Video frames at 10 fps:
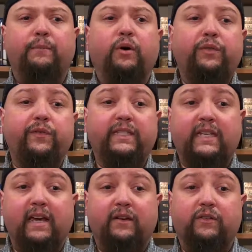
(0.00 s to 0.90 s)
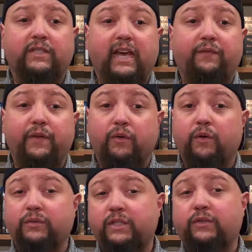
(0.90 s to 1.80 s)
Both of these characters have their
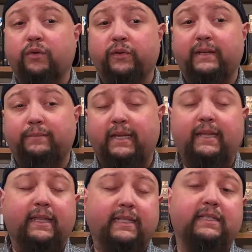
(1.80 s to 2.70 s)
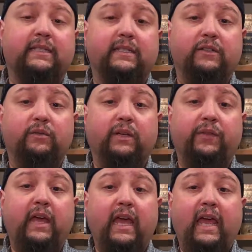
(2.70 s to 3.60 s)
own story and plot lines to deal with,
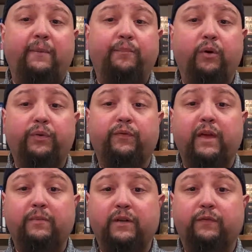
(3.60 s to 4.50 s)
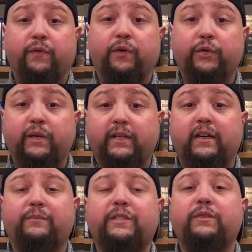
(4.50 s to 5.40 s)
and both of them converge when it
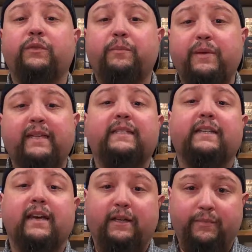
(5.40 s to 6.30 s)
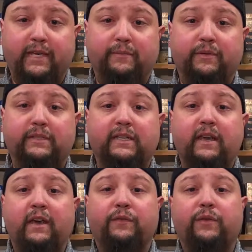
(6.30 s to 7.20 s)
comes to the Pentagon Papers.
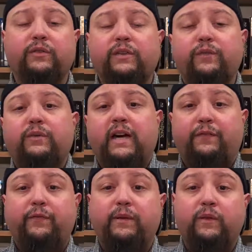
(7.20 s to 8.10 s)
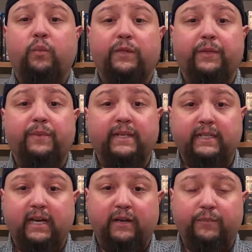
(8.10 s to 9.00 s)
For those of you not familiar what the
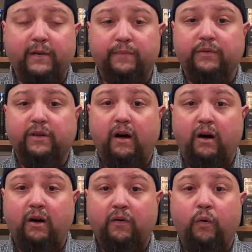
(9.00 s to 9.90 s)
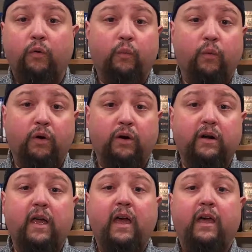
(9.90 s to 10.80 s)
Pentagon Papers are or were,
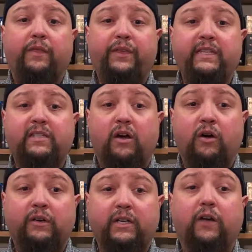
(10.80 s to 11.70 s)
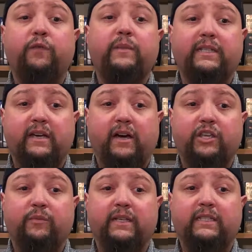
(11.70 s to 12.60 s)
these are government
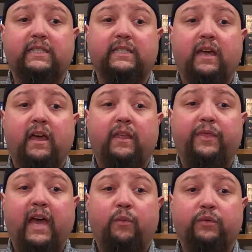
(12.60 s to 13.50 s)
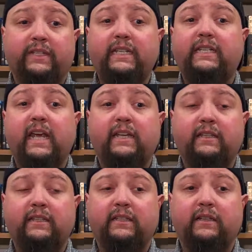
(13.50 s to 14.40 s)
documents that were
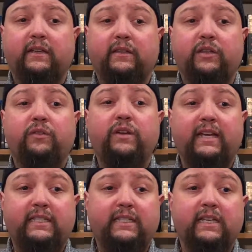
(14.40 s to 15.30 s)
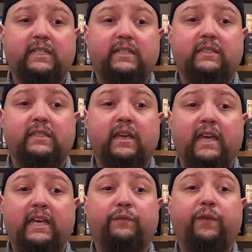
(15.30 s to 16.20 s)
detailing the United States'
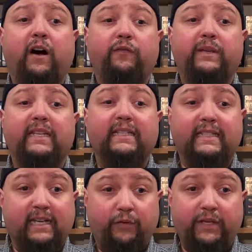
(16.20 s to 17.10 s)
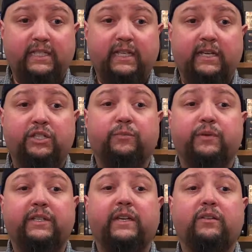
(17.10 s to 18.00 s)
involvement in Southeast Asia,
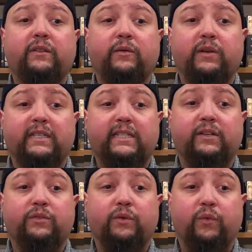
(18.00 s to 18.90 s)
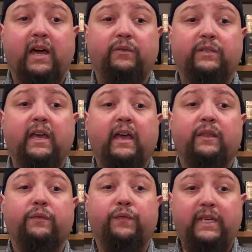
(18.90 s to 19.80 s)
particularly when it centers around
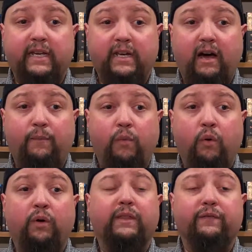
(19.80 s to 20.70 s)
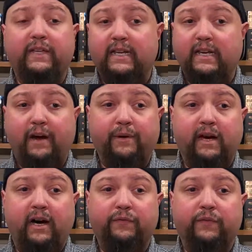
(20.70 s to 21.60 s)
the Vietnam War and the Vietnam
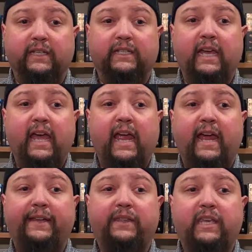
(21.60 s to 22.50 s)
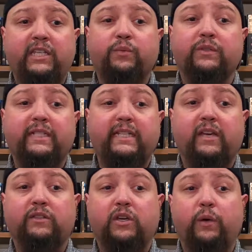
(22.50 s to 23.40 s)
conflict. And these were
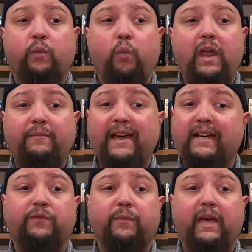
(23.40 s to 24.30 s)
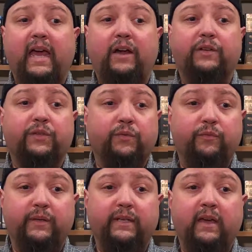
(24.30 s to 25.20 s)
details going way back from the Harry
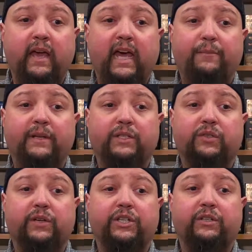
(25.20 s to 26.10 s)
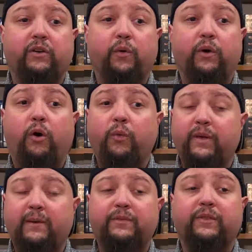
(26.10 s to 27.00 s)
Truman administration, going all the
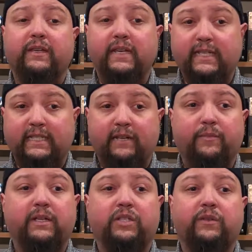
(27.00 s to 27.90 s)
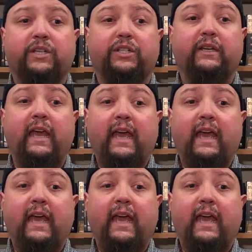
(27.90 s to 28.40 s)
way up to the Nixon administration.